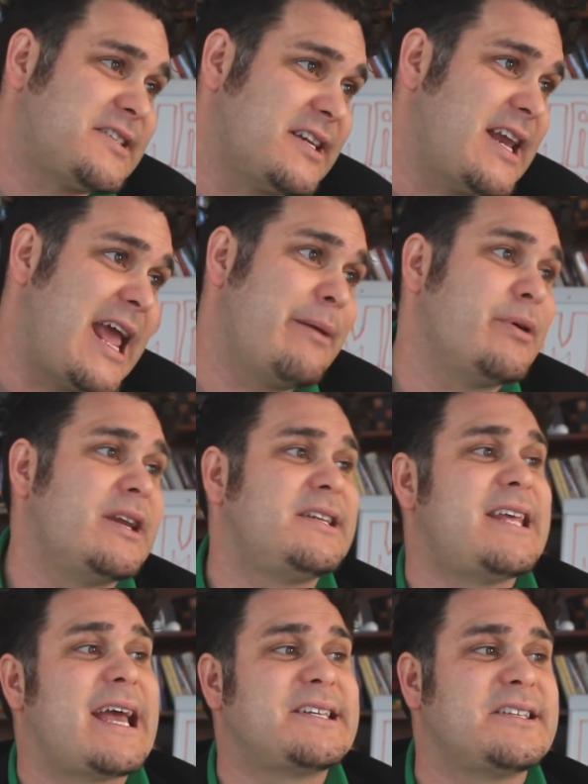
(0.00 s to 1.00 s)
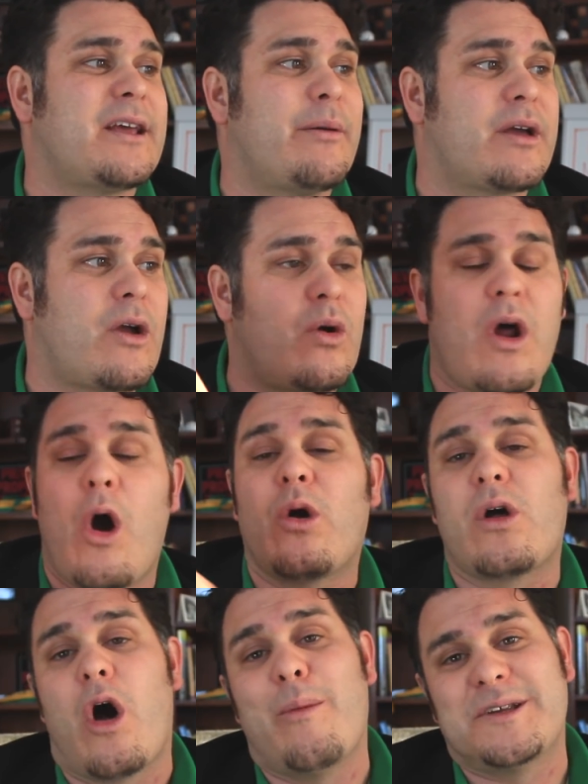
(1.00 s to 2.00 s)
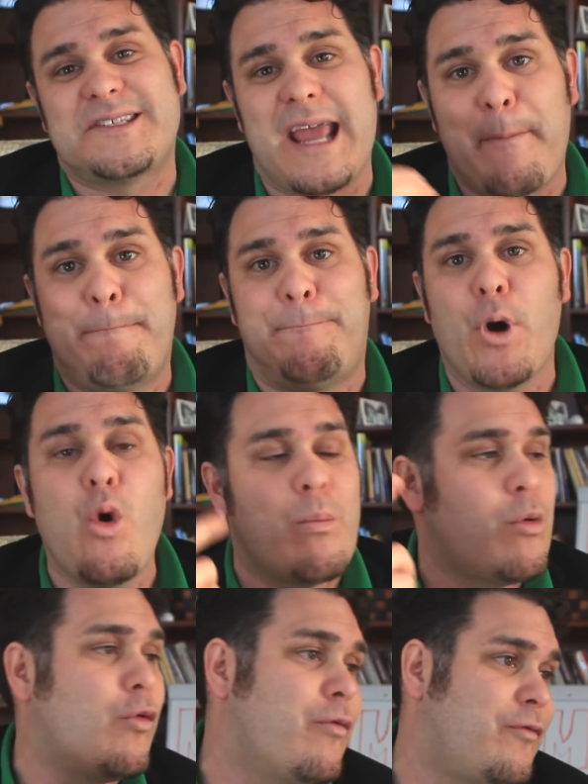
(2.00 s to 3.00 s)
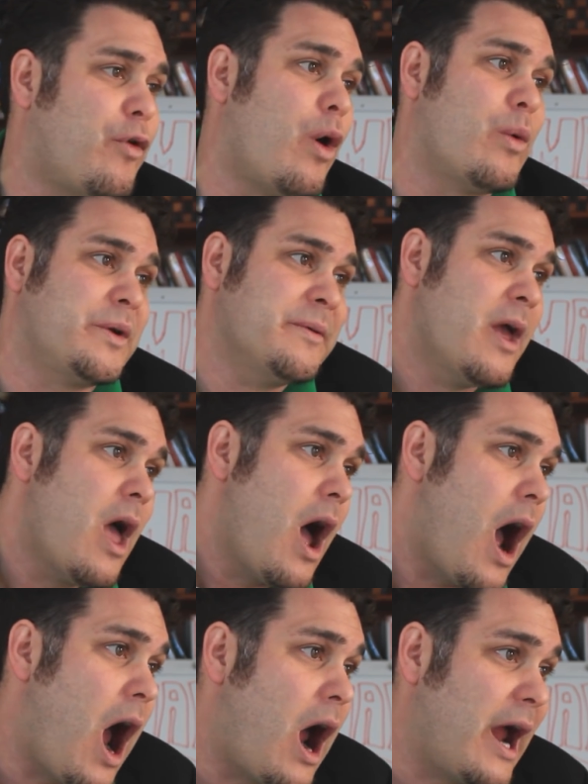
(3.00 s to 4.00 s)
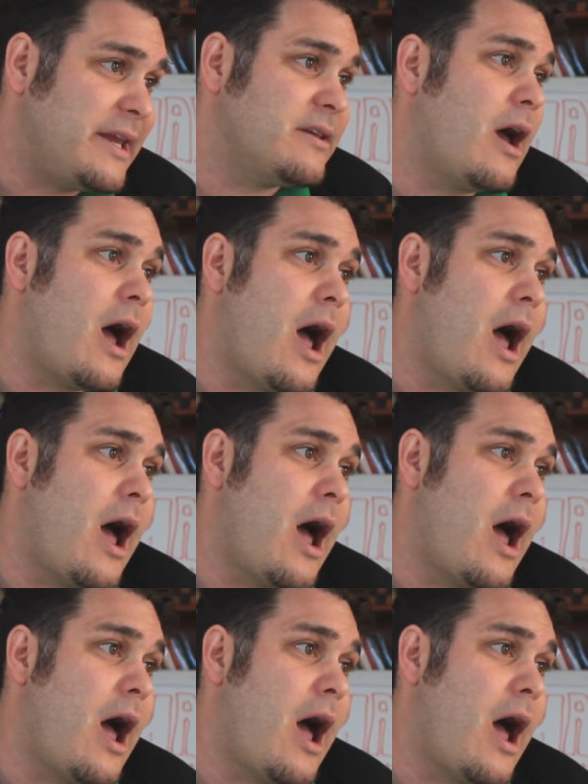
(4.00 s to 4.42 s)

it's a neighbor to Texas, I'm gonna go to Oklahoma State. Boom, moving forward. All right,